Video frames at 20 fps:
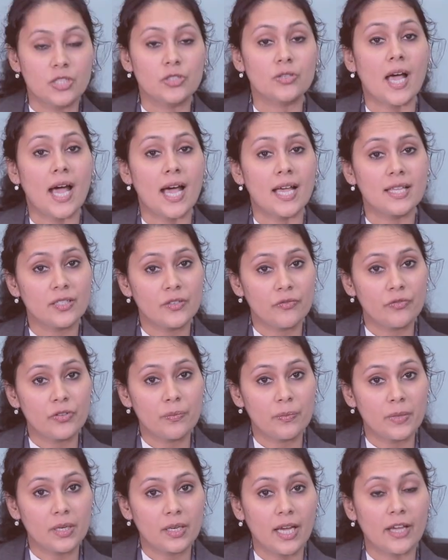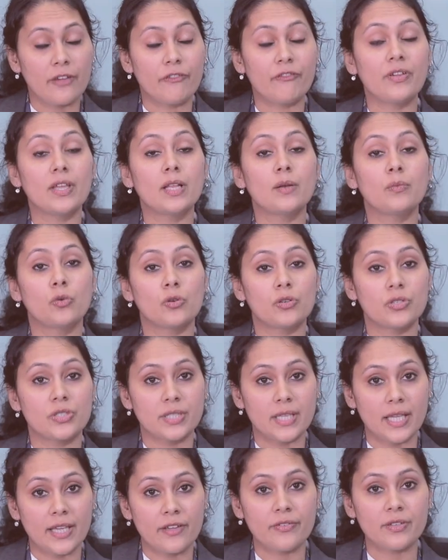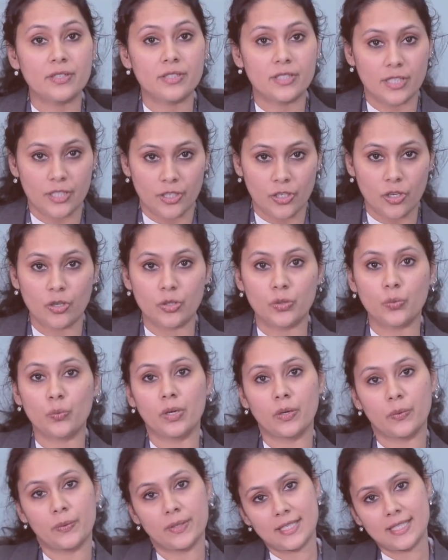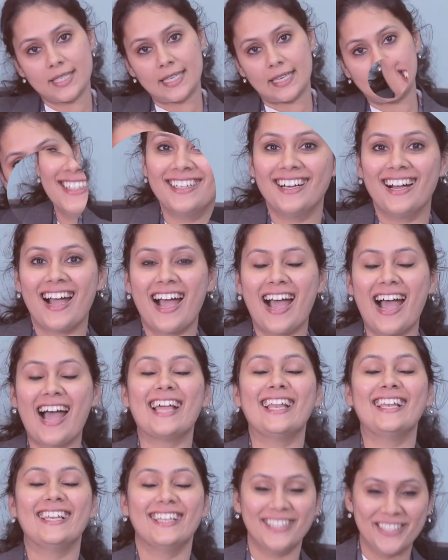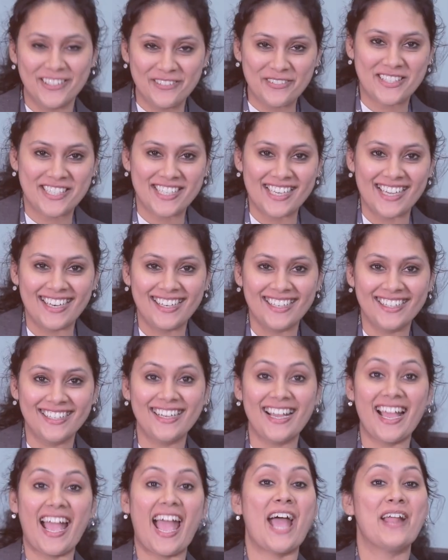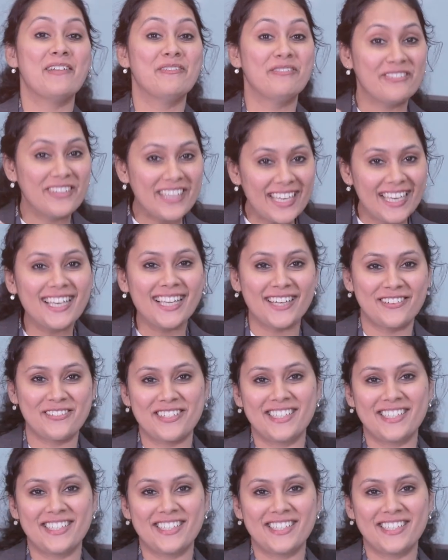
So as a woman, I feel more safe and secure to work with Stellar. I love Stellar and we love